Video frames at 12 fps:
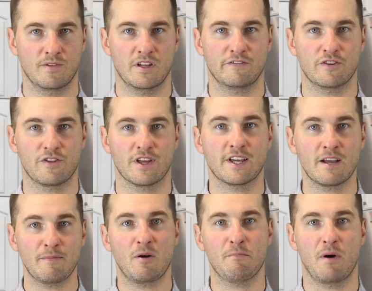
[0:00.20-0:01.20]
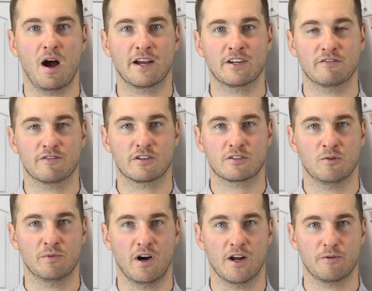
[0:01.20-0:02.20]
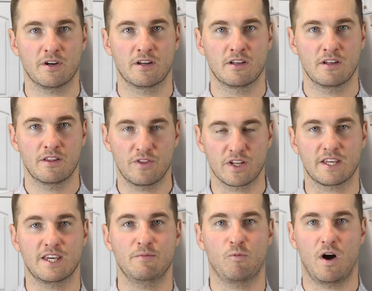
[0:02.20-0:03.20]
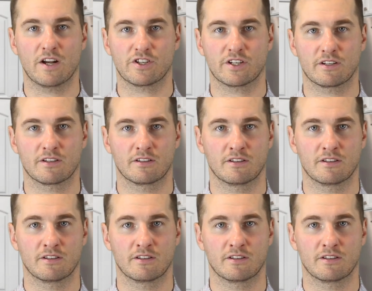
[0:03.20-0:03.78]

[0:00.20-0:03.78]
If you're thinking about buying your first home in Ottawa, then keep watching.